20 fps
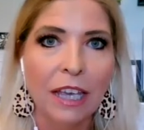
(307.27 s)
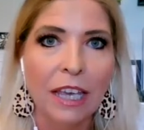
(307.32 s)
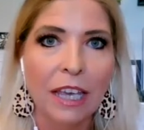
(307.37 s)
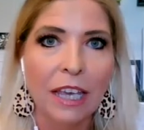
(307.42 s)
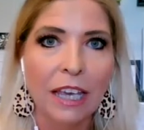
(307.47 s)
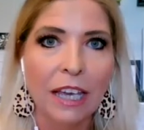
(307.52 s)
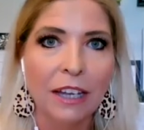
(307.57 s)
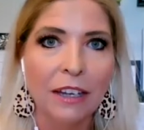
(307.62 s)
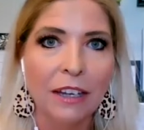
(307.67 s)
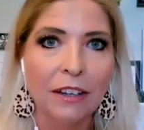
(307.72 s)

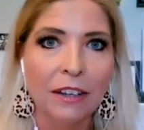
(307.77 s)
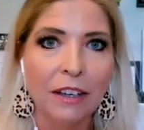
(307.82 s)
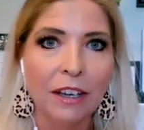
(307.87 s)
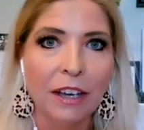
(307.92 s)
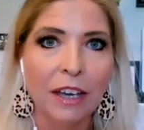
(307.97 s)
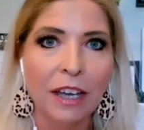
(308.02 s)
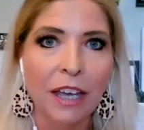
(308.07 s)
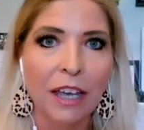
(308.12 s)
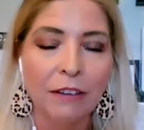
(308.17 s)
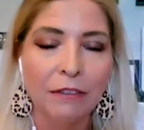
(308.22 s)
And
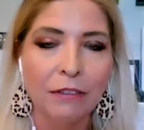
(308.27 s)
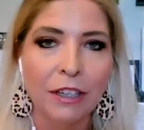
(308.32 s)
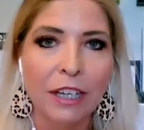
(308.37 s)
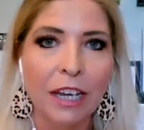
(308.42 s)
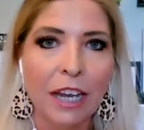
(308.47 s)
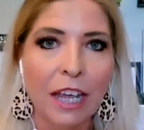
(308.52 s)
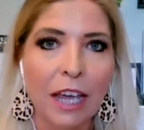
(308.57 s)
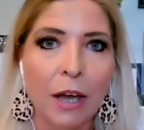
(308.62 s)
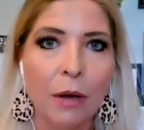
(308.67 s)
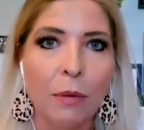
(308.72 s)
every
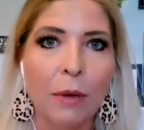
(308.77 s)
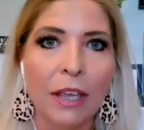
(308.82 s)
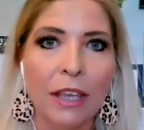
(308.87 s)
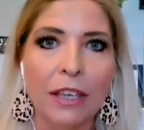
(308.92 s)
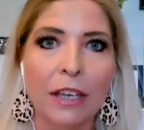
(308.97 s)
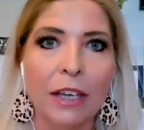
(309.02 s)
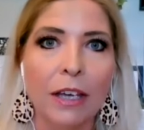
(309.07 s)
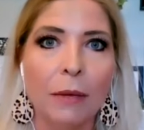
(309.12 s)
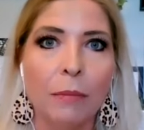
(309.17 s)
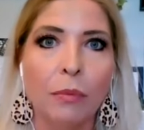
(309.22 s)
day I
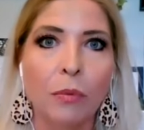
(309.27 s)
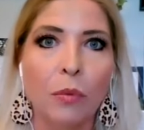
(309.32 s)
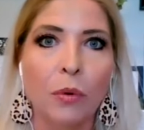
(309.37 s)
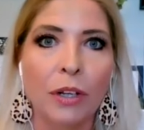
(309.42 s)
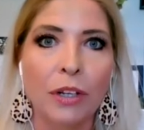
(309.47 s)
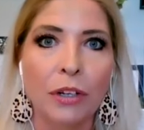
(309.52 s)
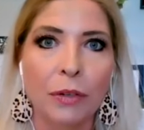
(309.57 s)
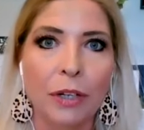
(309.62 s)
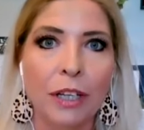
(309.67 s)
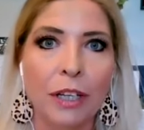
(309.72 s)
wake up
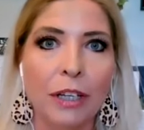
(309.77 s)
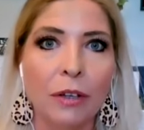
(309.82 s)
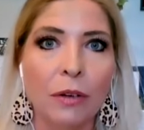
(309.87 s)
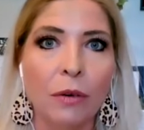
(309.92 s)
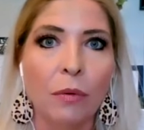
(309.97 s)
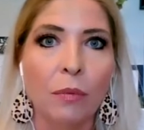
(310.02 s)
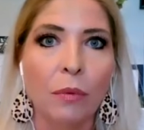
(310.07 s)
wondering,